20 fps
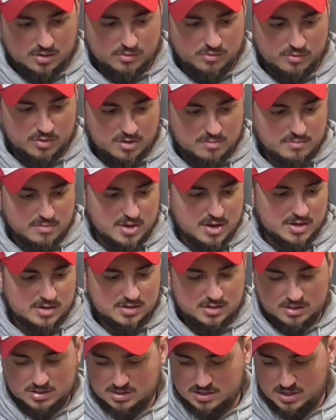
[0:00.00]

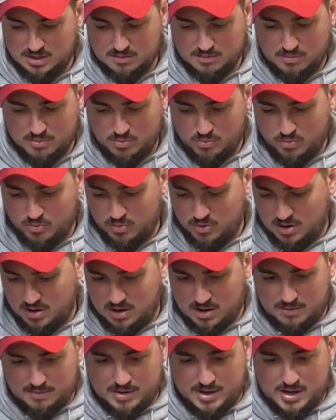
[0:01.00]
remeasure, see
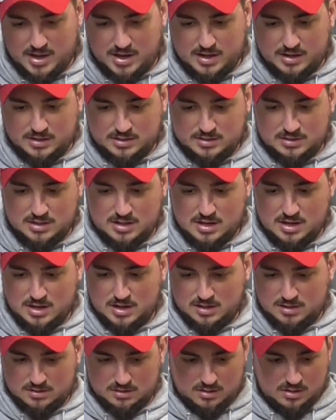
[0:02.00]
where I'm at
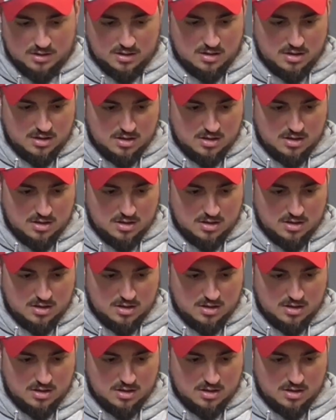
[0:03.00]
exactly.